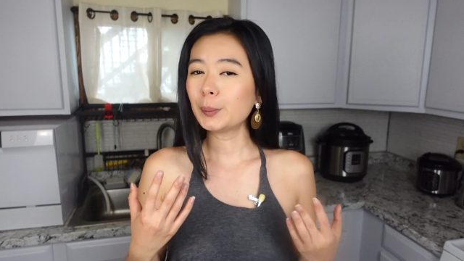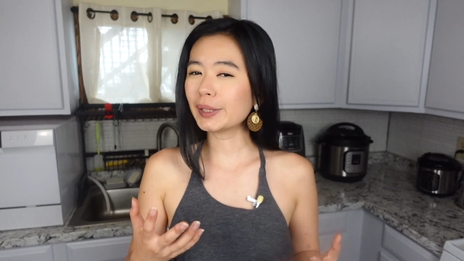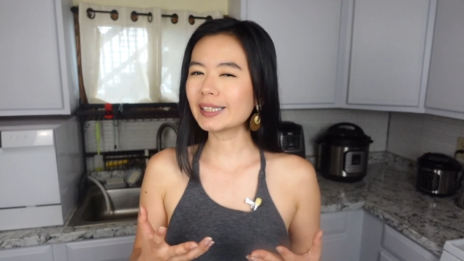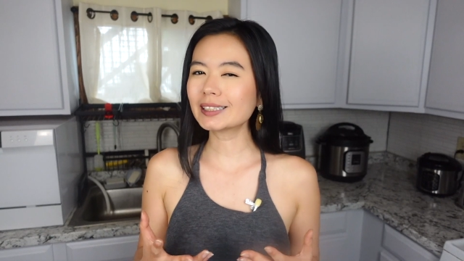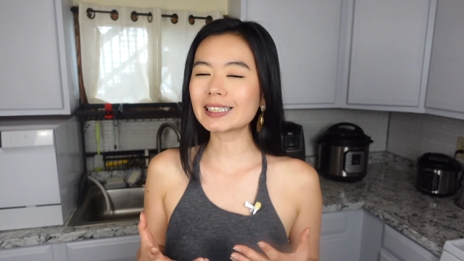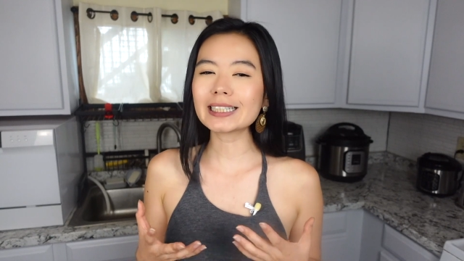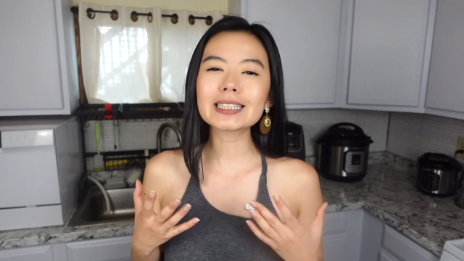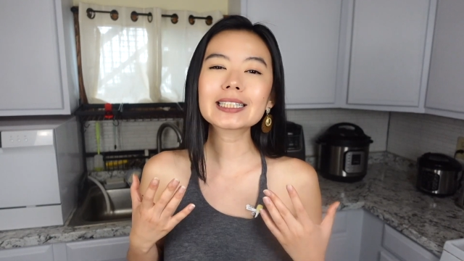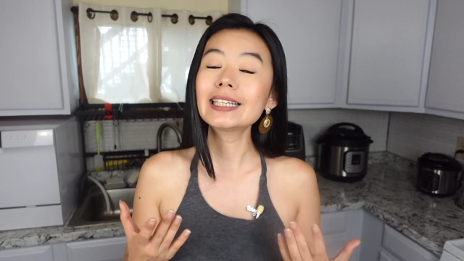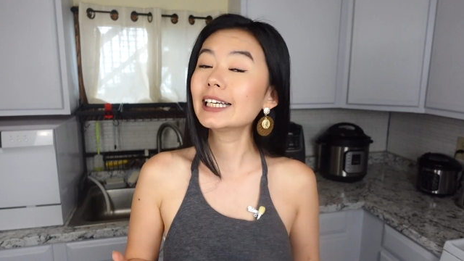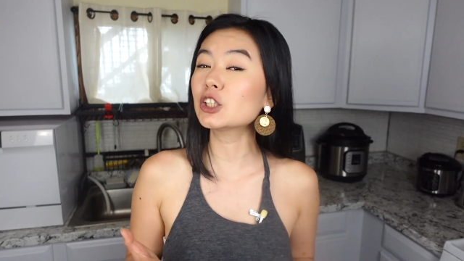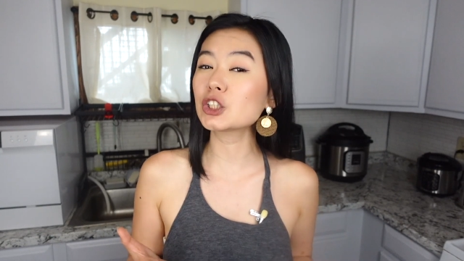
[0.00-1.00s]
Because in the
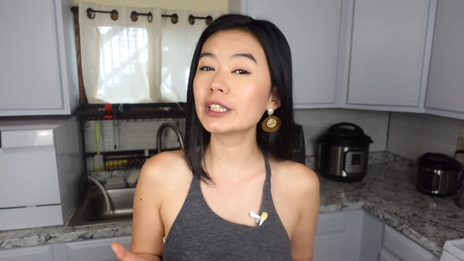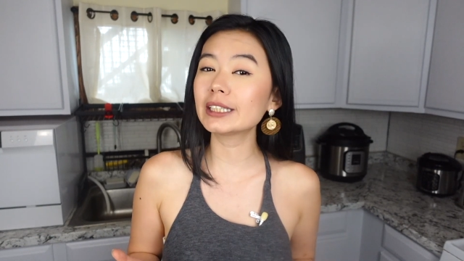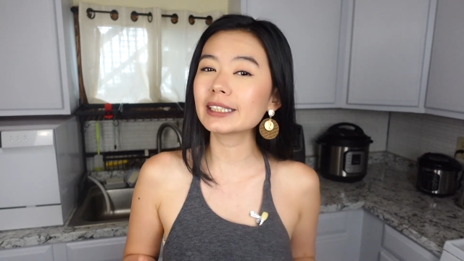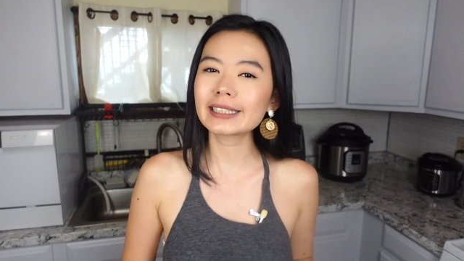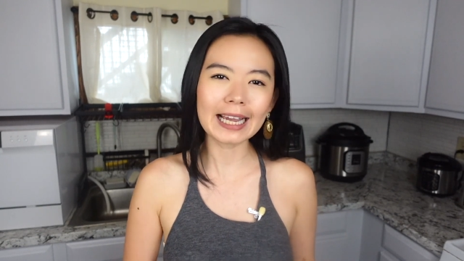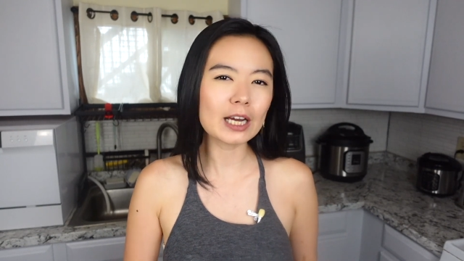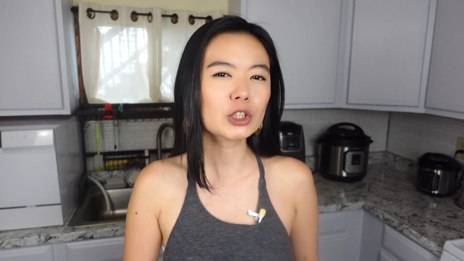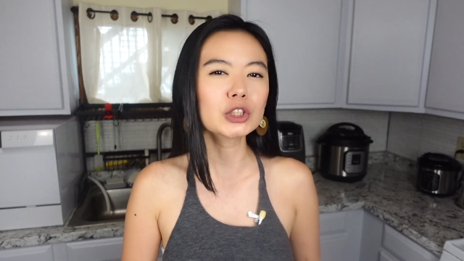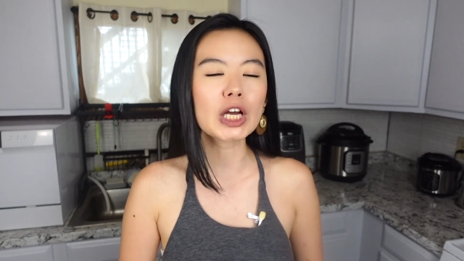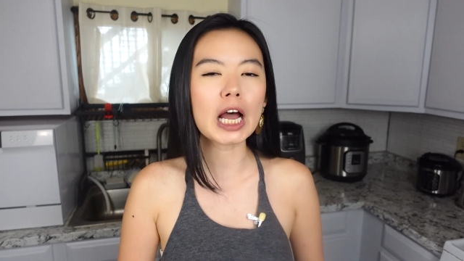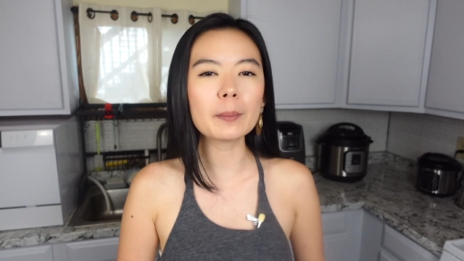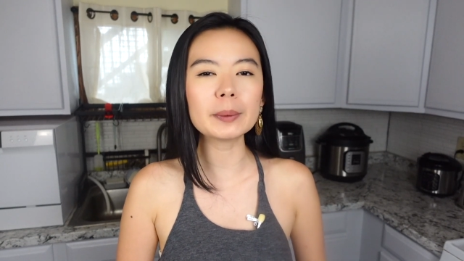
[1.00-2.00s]
kitchen,
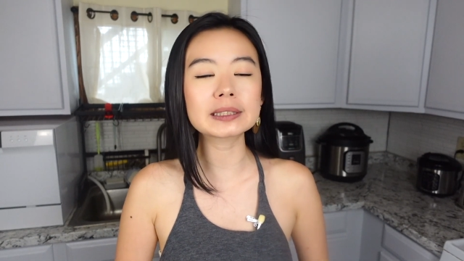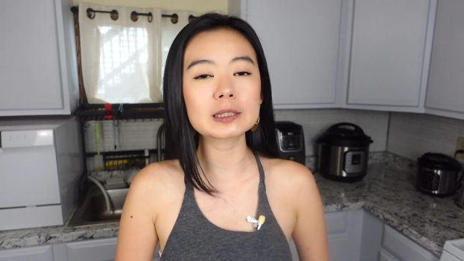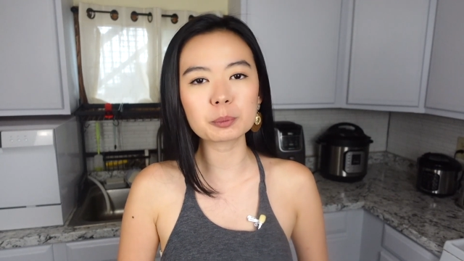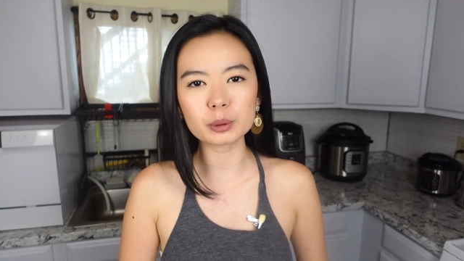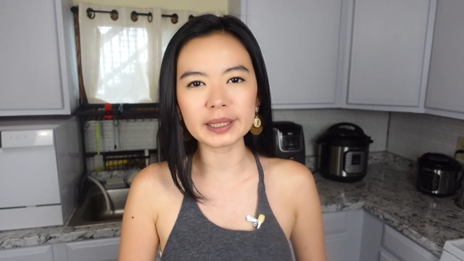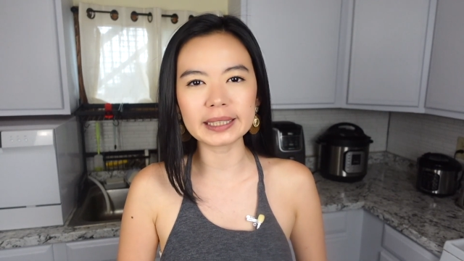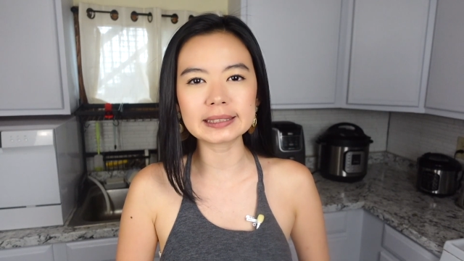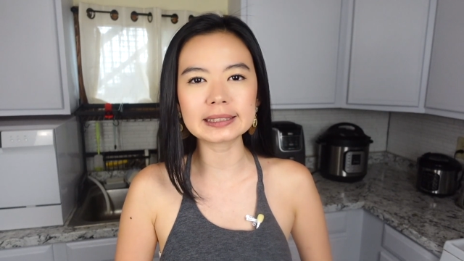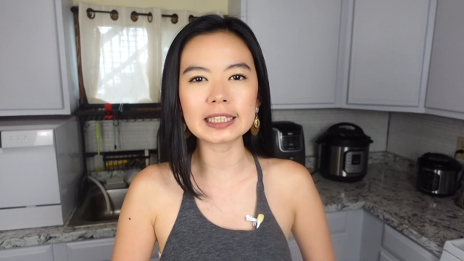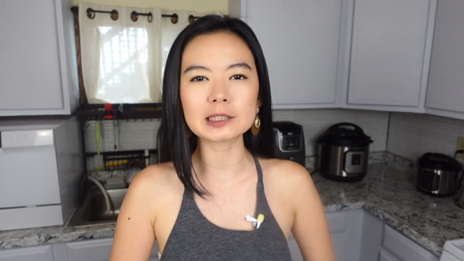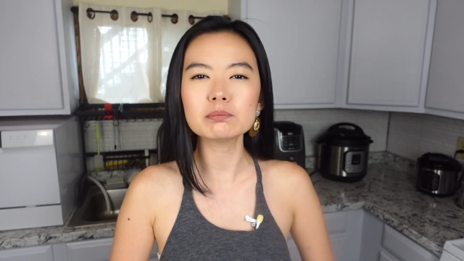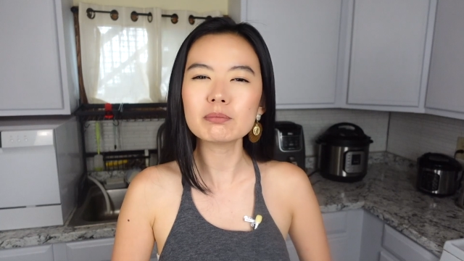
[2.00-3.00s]
countertop is the place
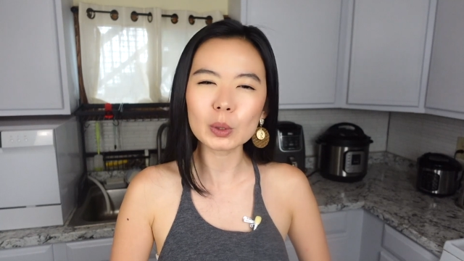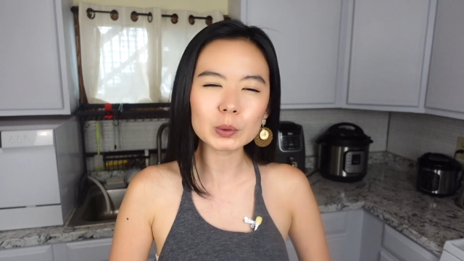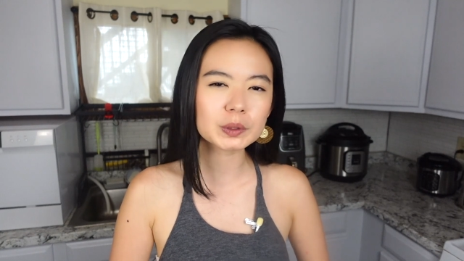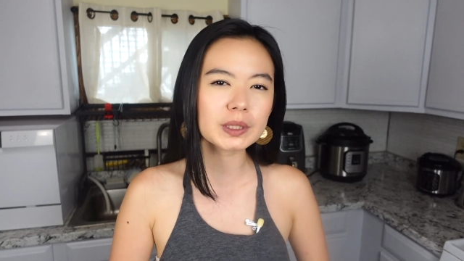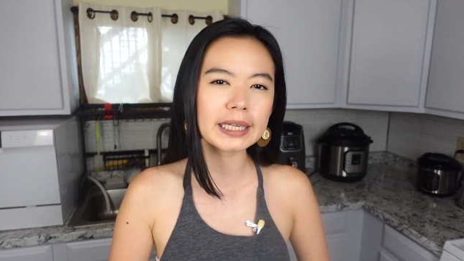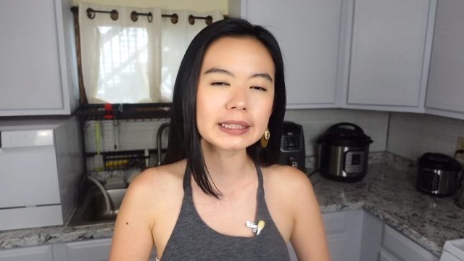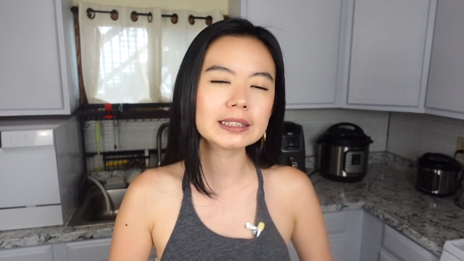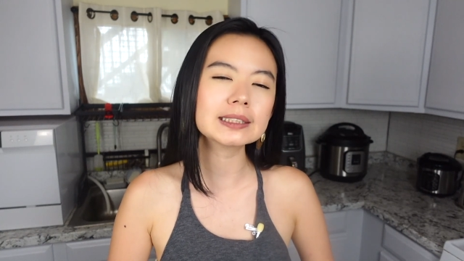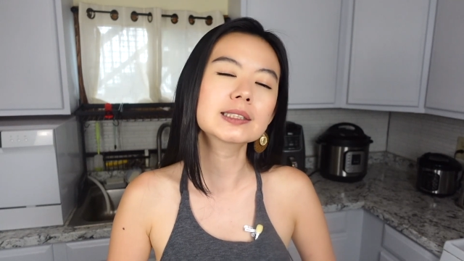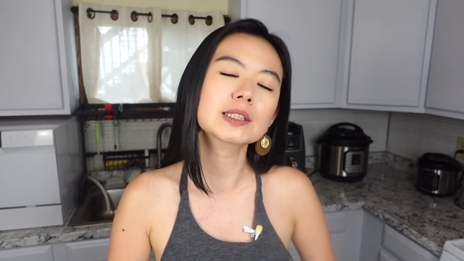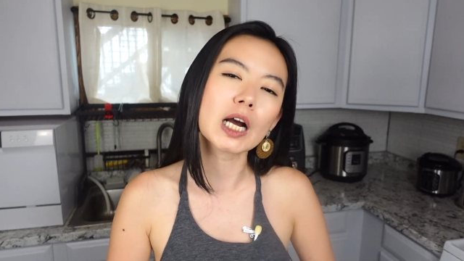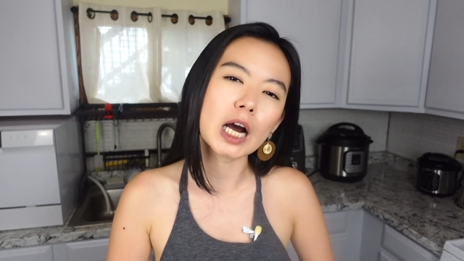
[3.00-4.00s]
that's most likely
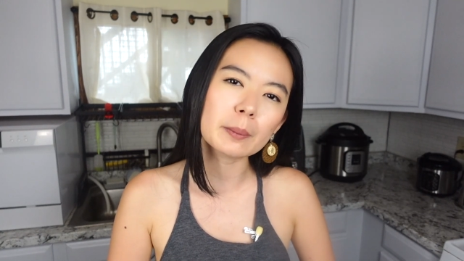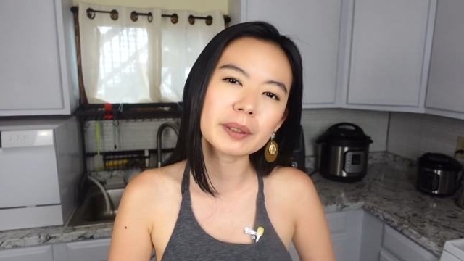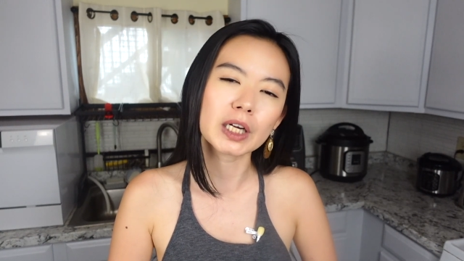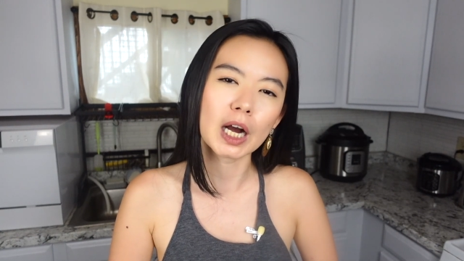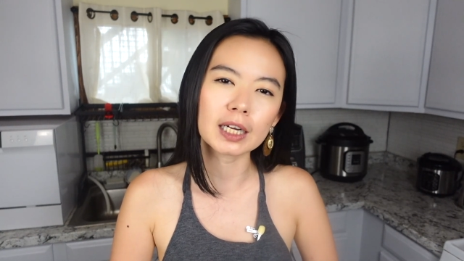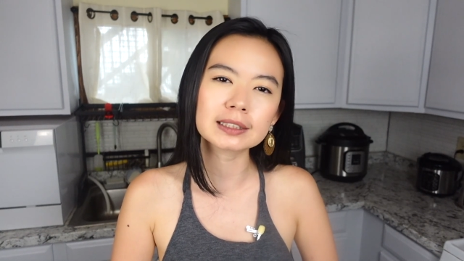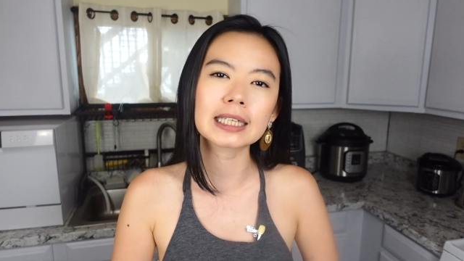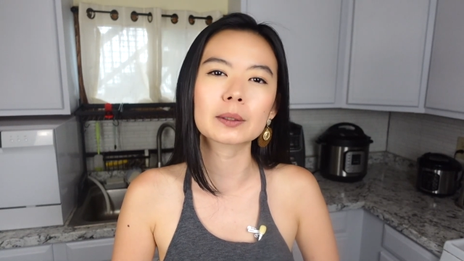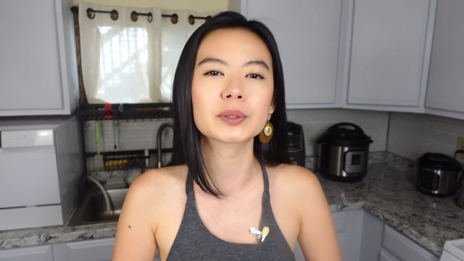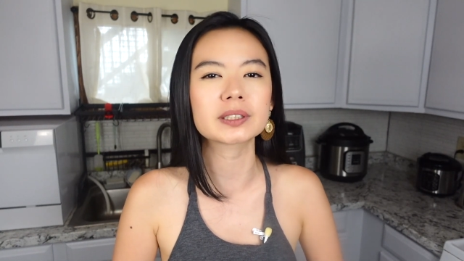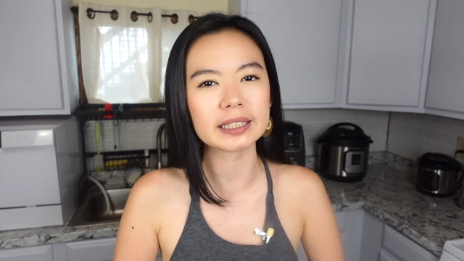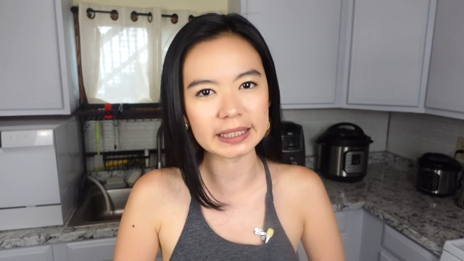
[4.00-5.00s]
to come in contact
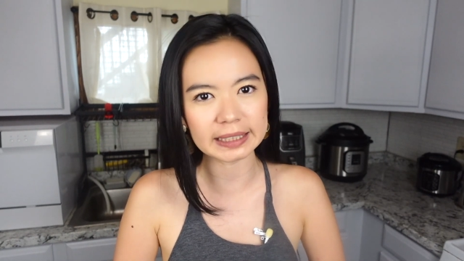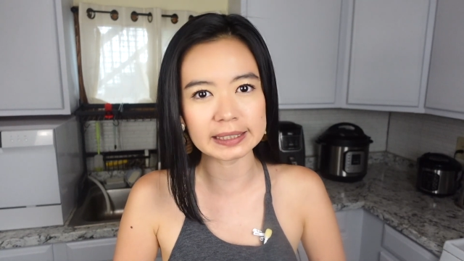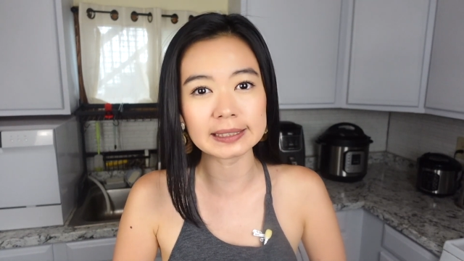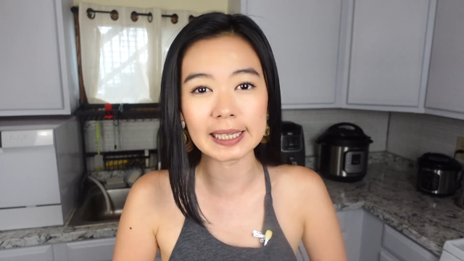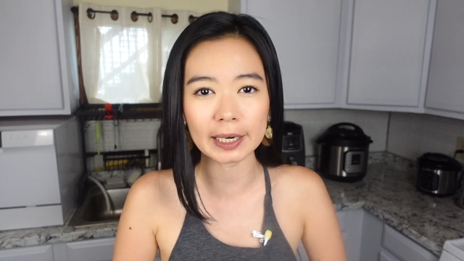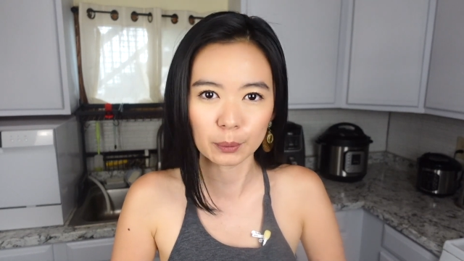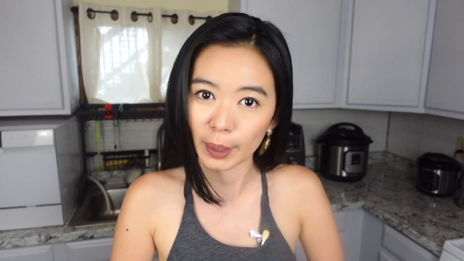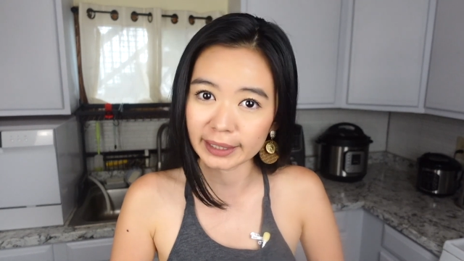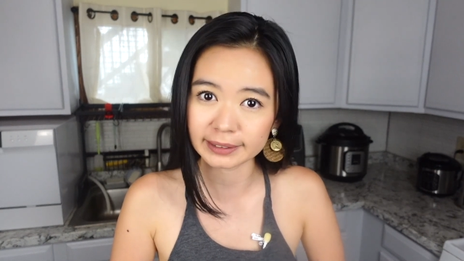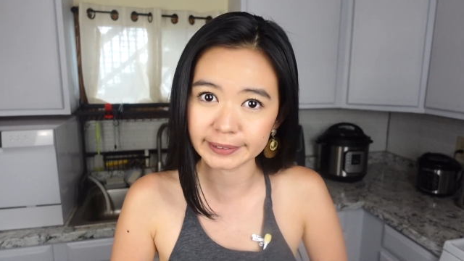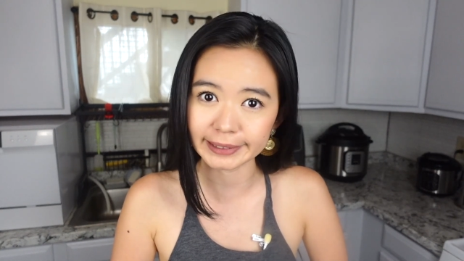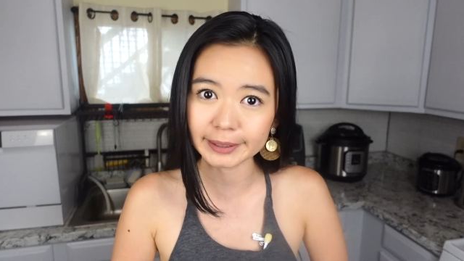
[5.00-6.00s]
with the heat
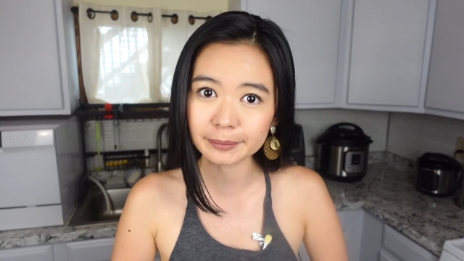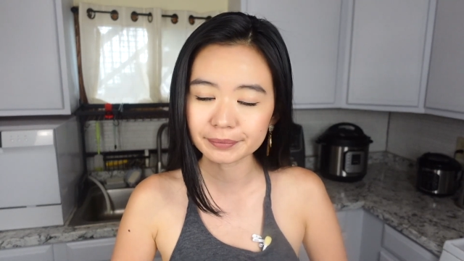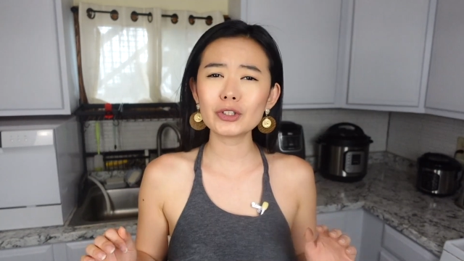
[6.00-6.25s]
directly.